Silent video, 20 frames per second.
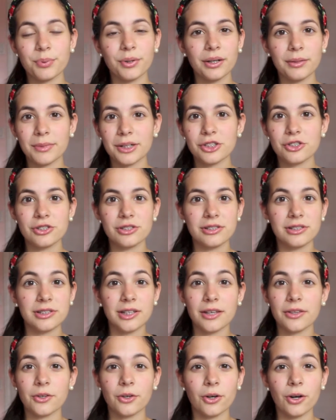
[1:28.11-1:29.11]
pretty much
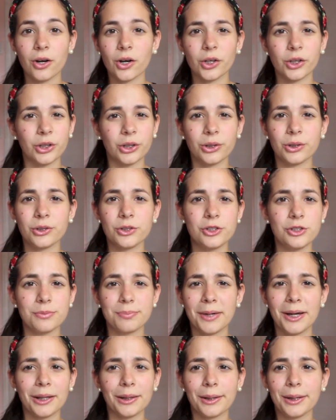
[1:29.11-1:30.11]
say they're all good
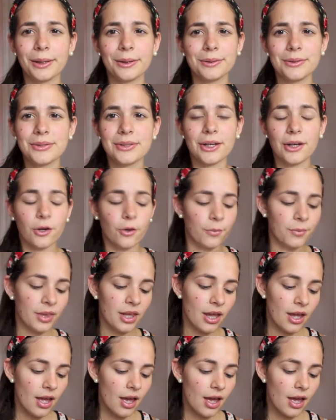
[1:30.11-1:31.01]
smelling so